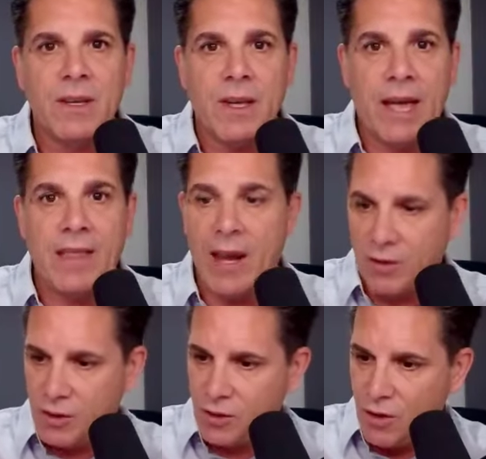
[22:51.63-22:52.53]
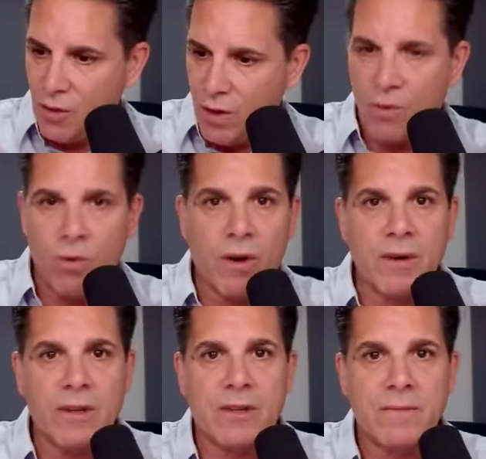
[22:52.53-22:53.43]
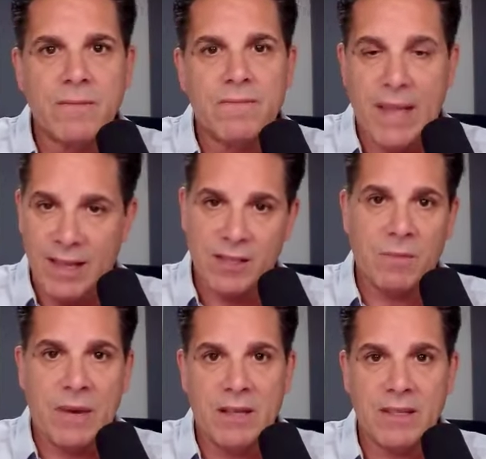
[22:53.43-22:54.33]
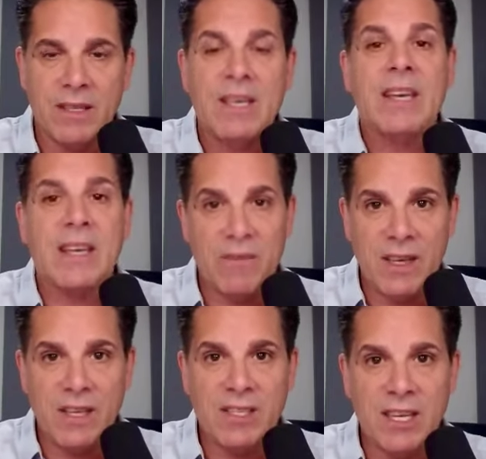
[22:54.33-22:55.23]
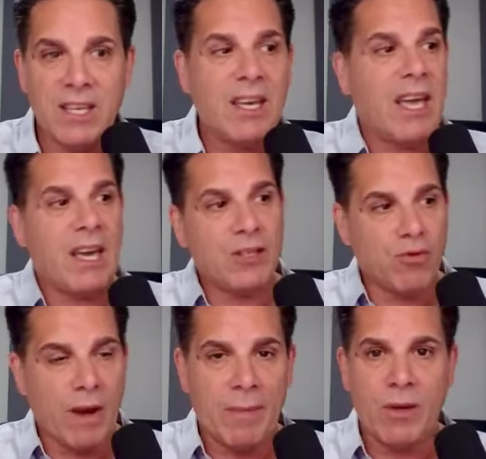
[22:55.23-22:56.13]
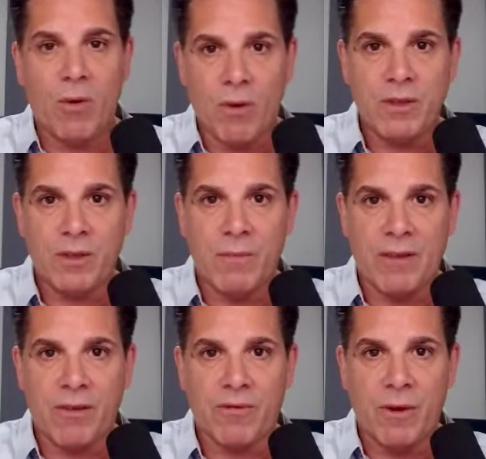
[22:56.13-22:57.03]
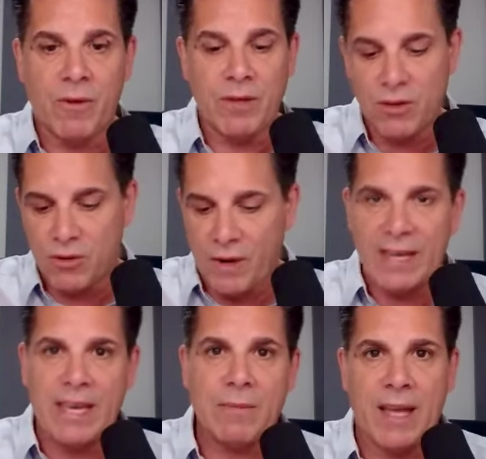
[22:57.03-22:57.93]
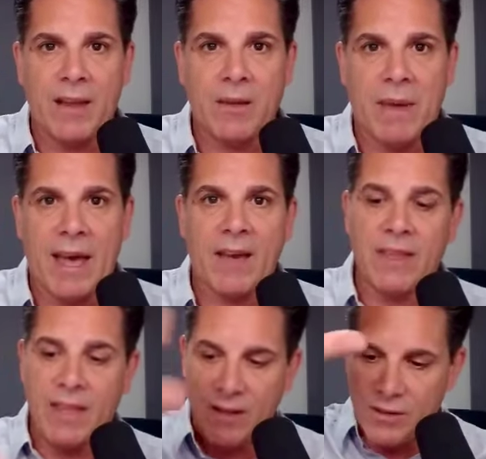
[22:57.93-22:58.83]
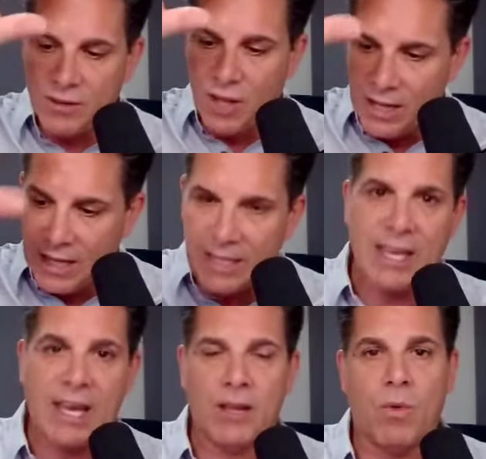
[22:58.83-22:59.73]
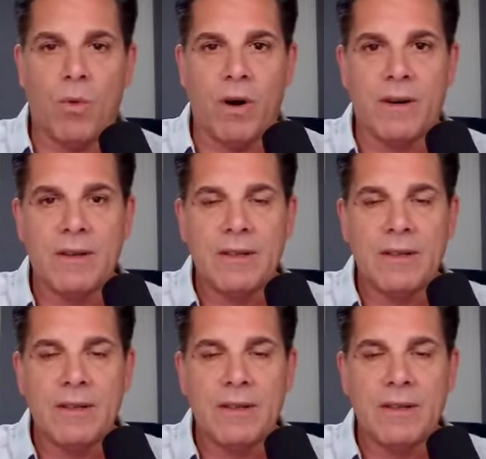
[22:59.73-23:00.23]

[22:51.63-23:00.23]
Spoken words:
And then I'll just show you where the water is. That's compelling. Convincing is grabbing the horse by the throat, dragging him down the path, and then dunking his head in the water.